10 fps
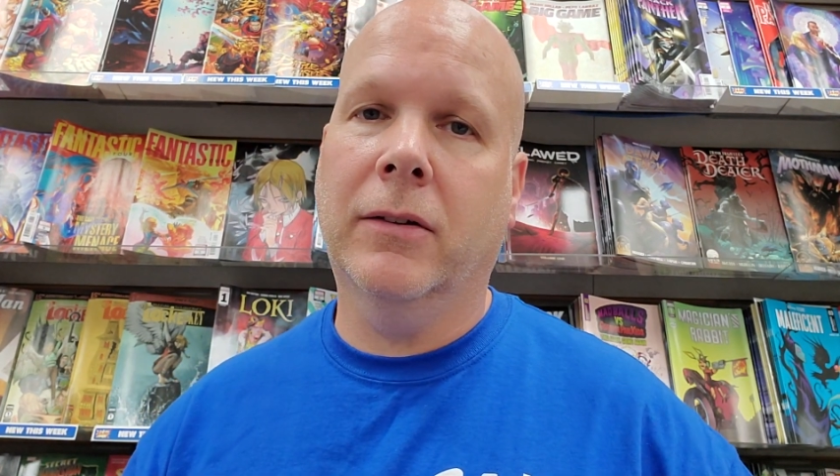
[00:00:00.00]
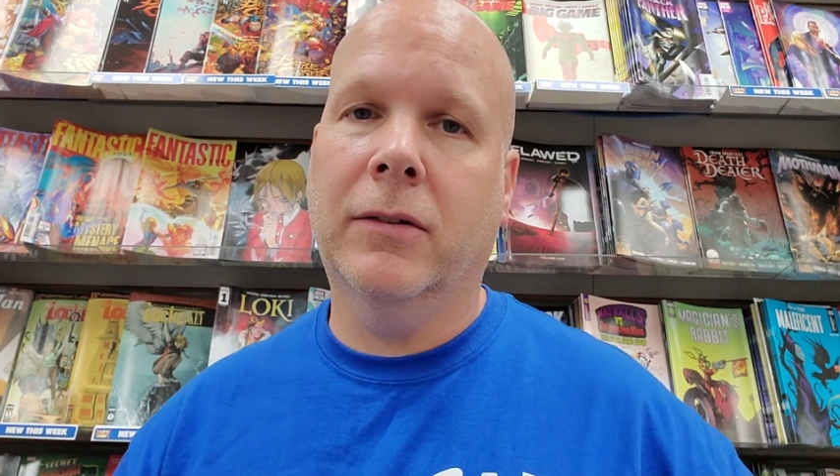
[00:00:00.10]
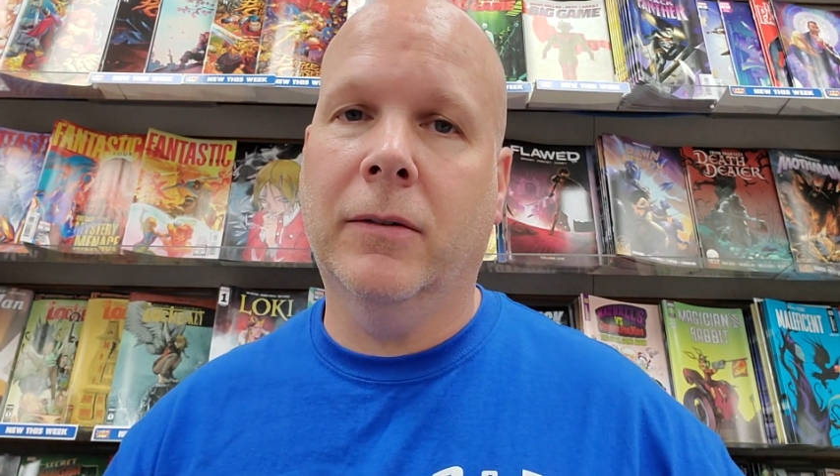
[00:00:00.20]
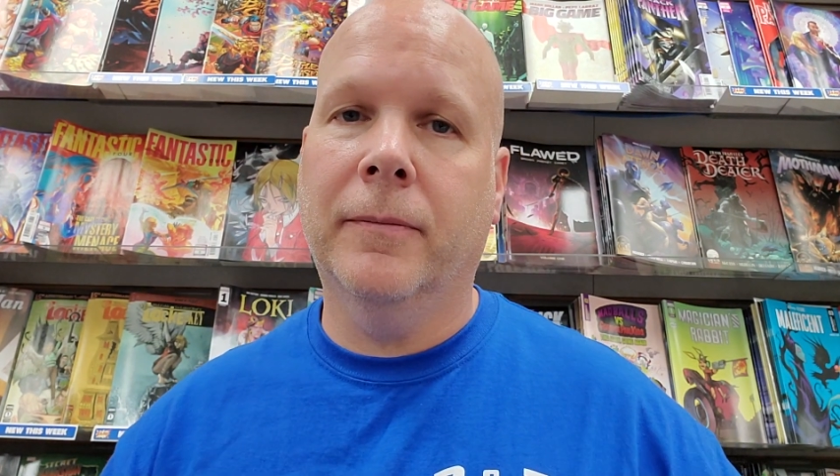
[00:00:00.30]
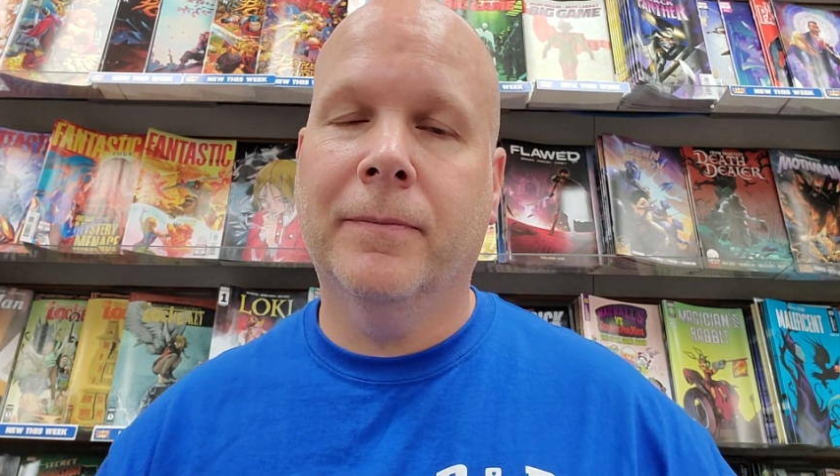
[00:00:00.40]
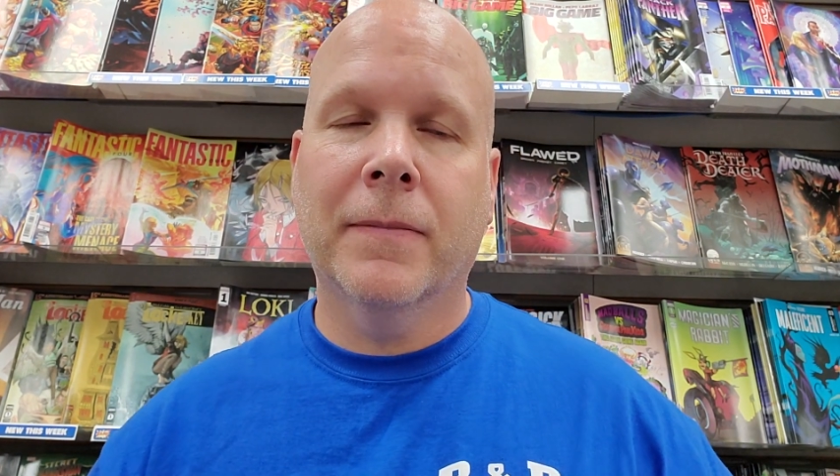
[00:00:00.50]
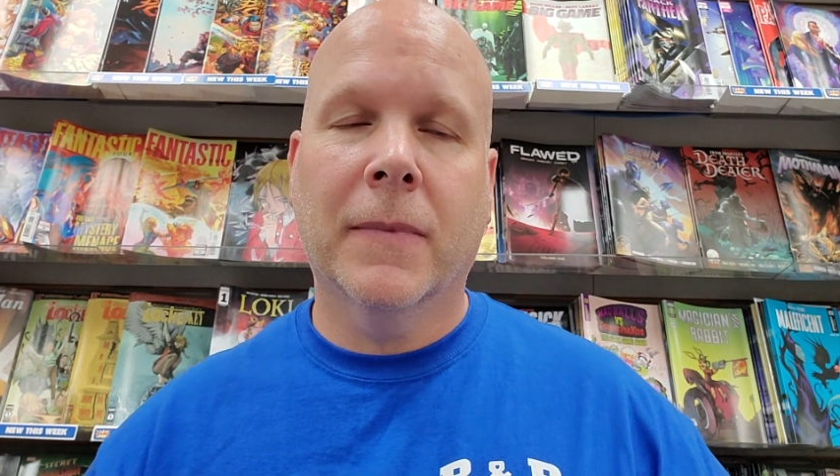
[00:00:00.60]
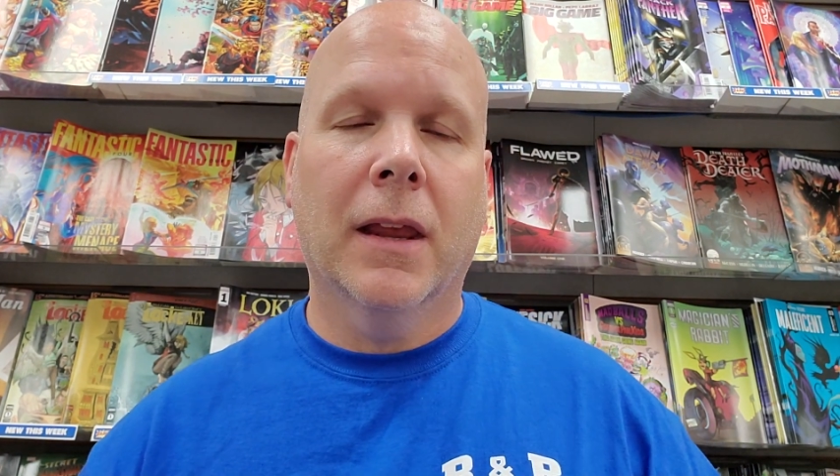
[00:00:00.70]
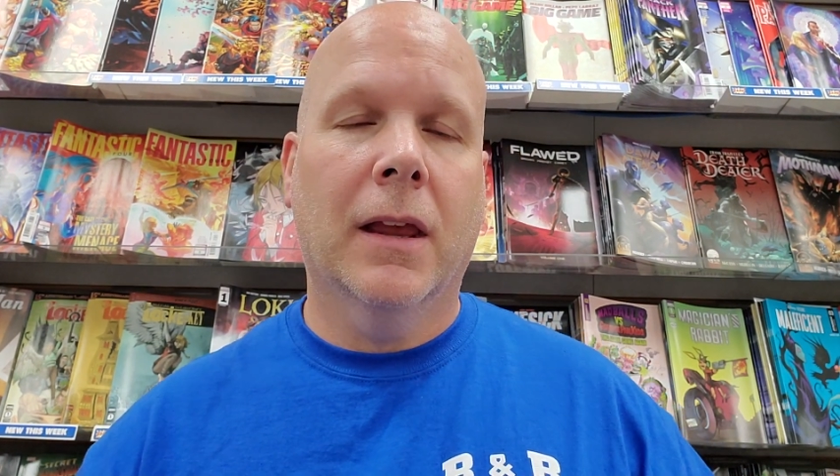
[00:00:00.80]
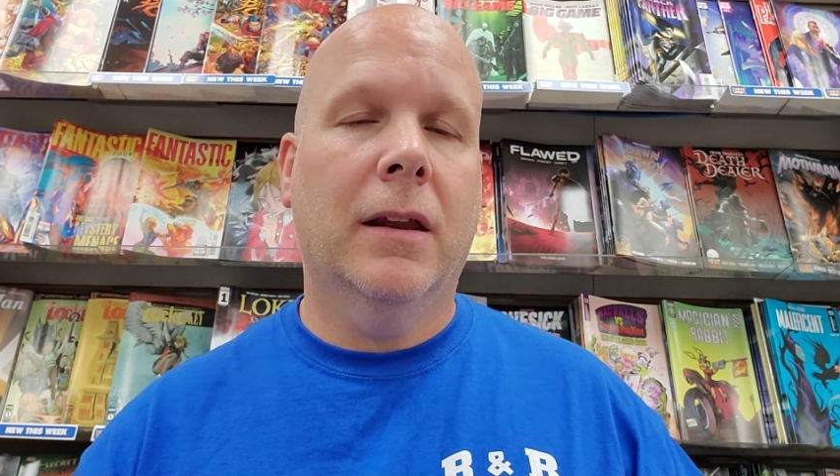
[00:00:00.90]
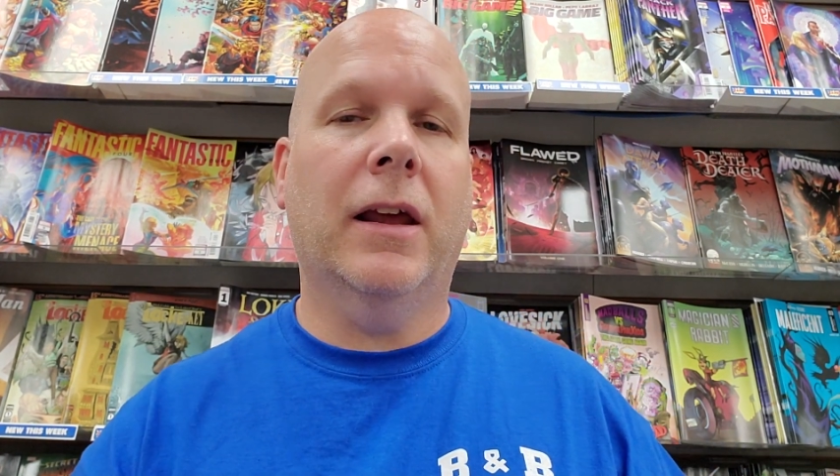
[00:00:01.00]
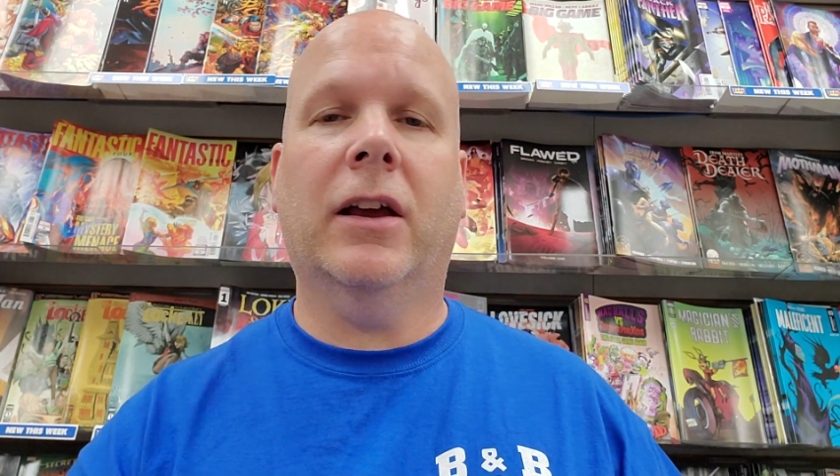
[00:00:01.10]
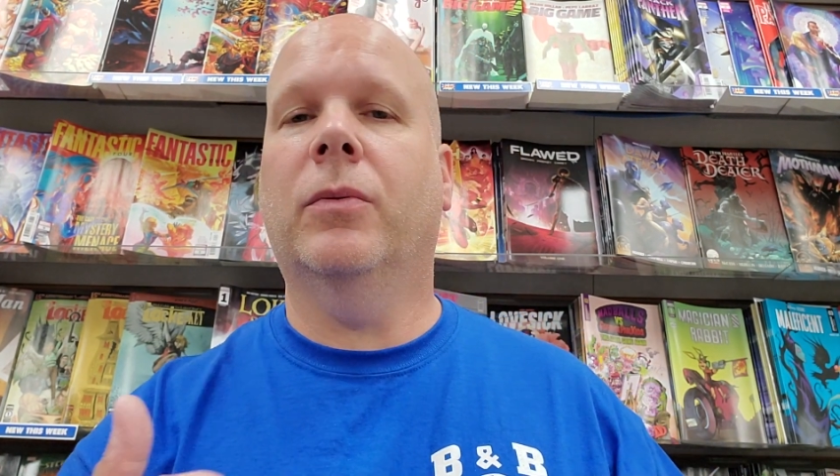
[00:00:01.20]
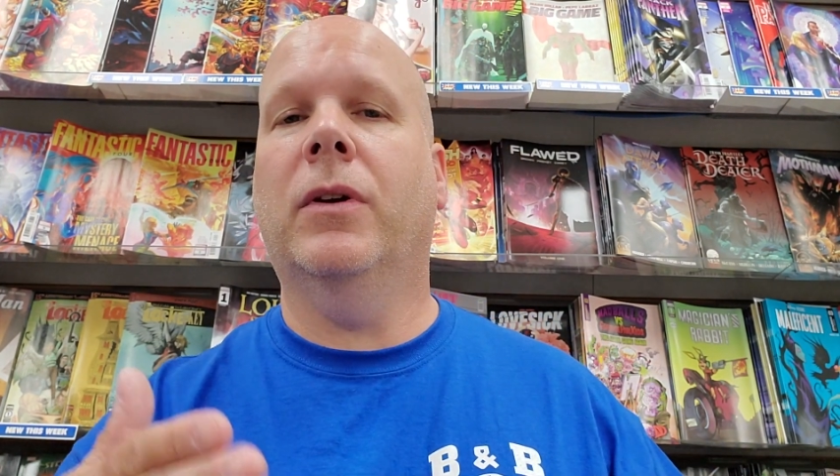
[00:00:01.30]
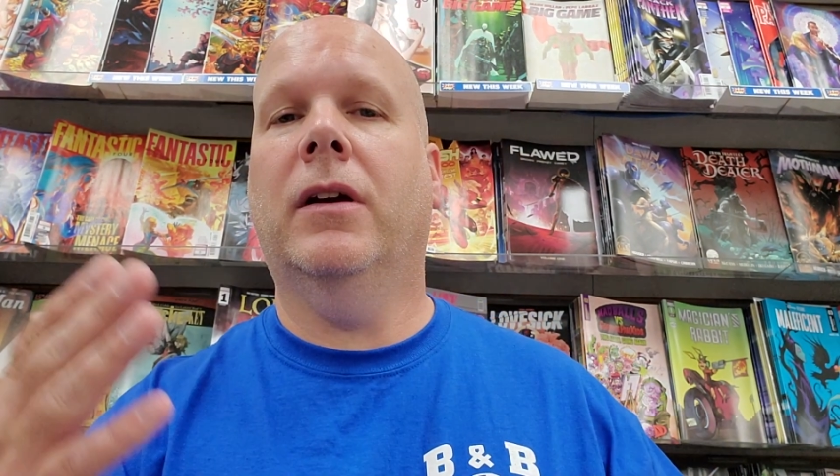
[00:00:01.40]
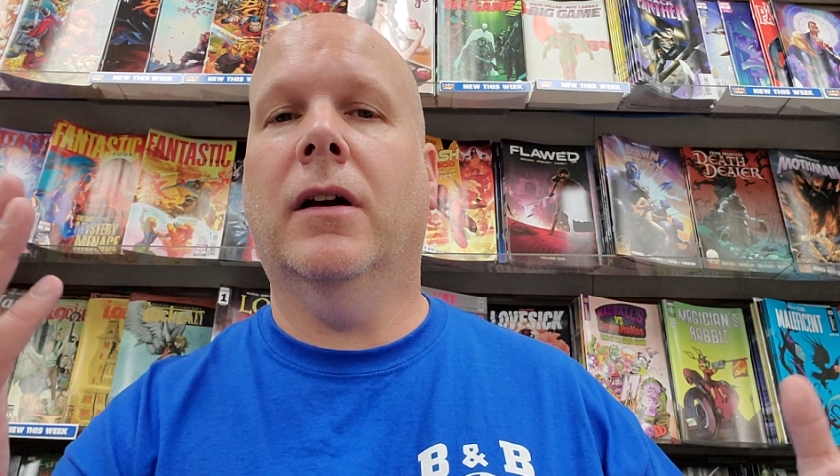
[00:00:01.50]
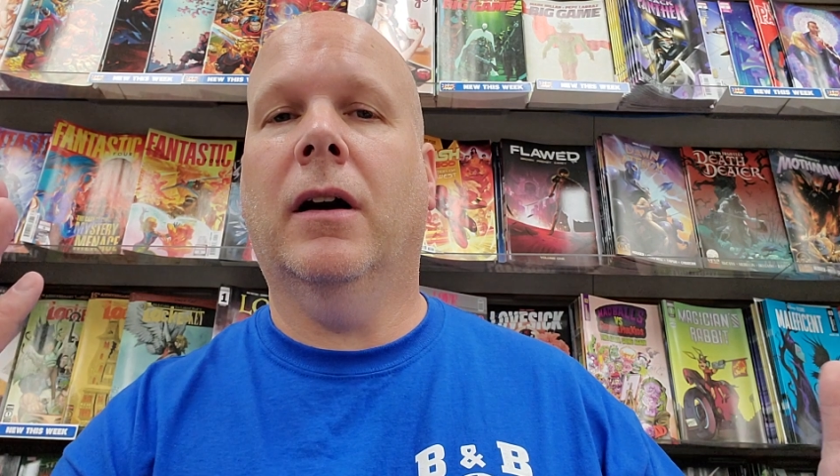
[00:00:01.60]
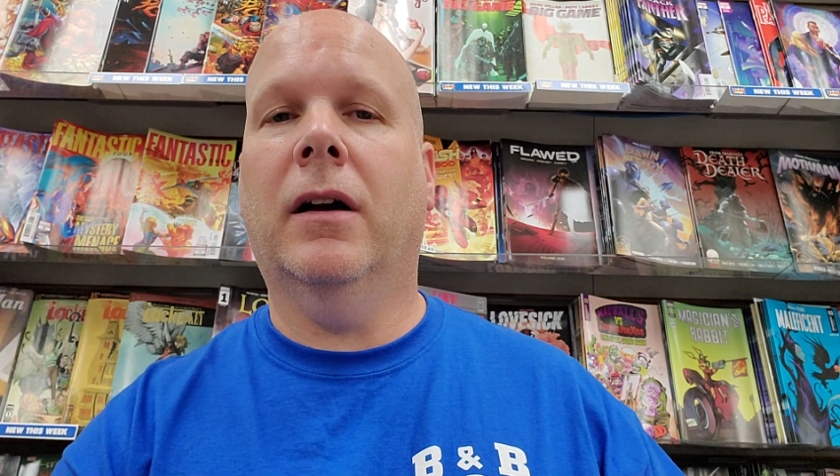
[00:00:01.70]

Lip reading: So next week,